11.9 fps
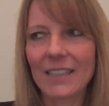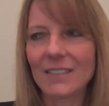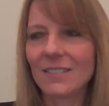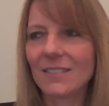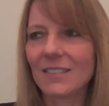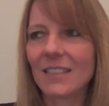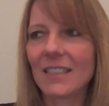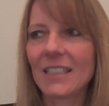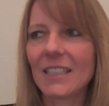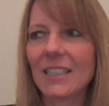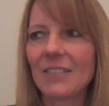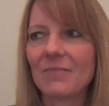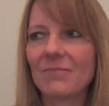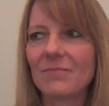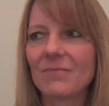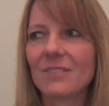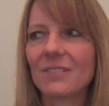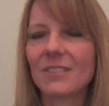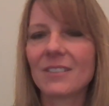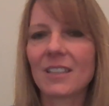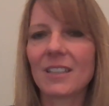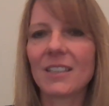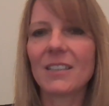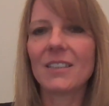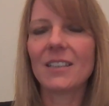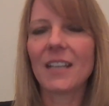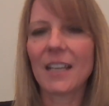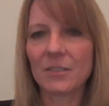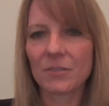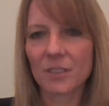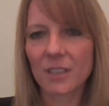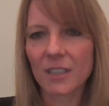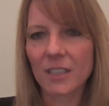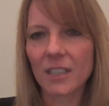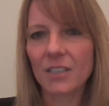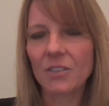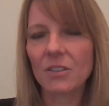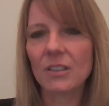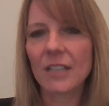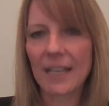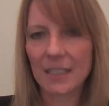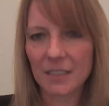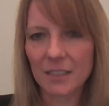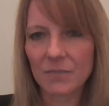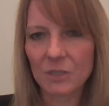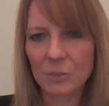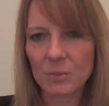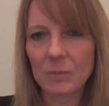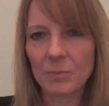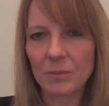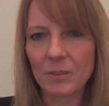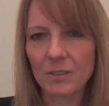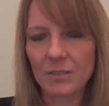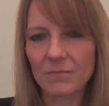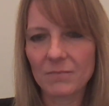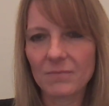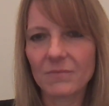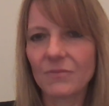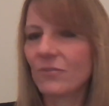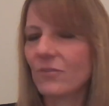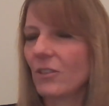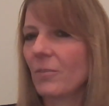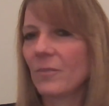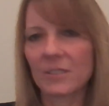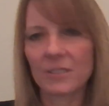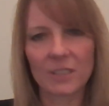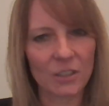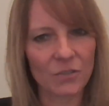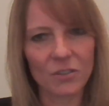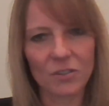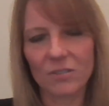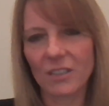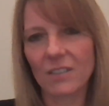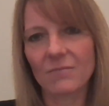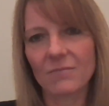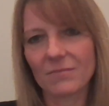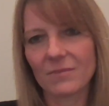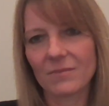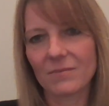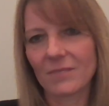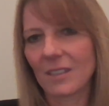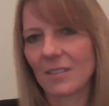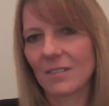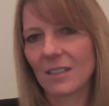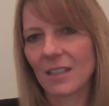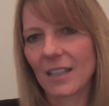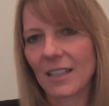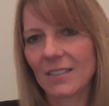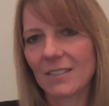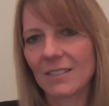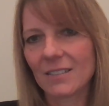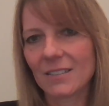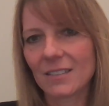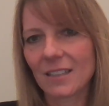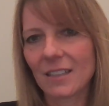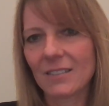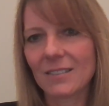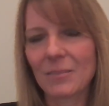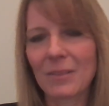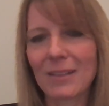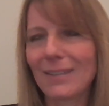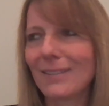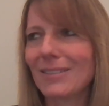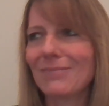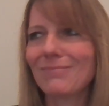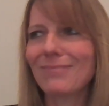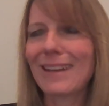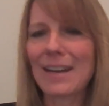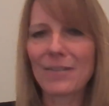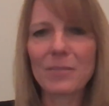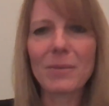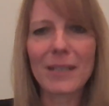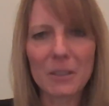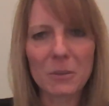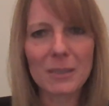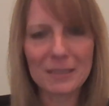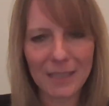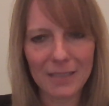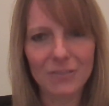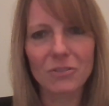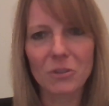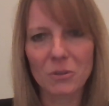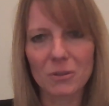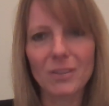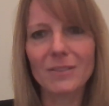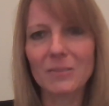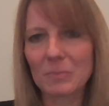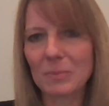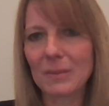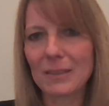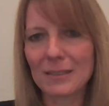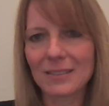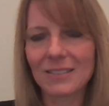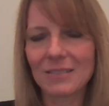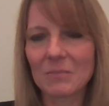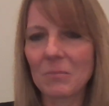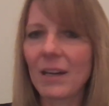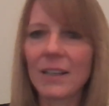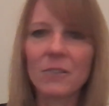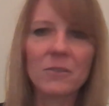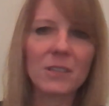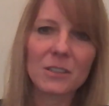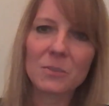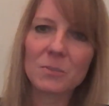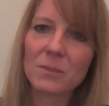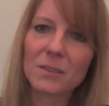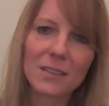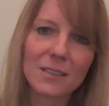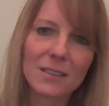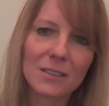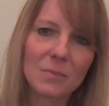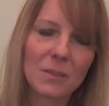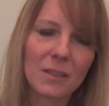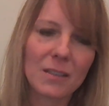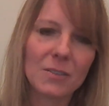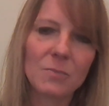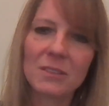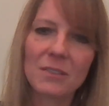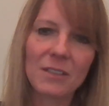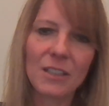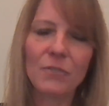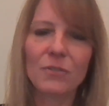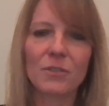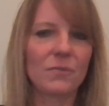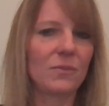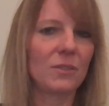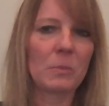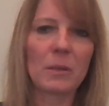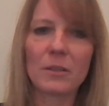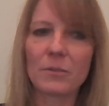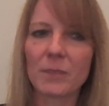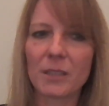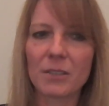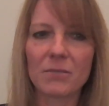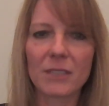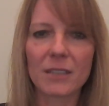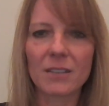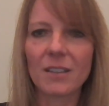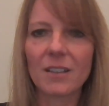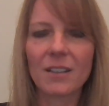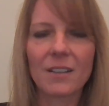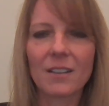I'd say start networking and connecting with people from the start of your career. And it's I think everybody always gets told, but my own experience has been specifically for the first part of my career,